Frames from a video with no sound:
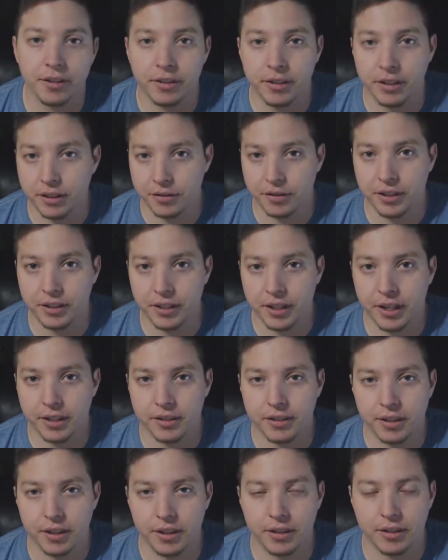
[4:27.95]
It's
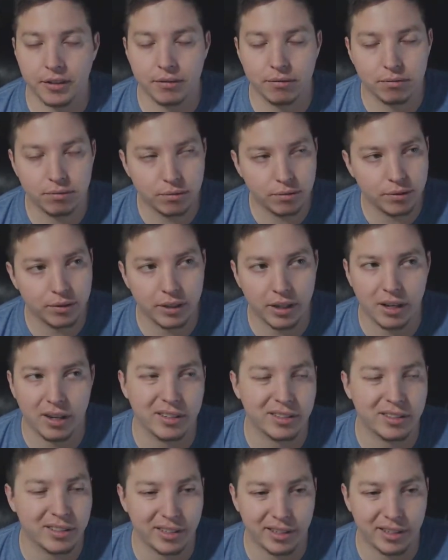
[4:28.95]
fantastic. Gosh.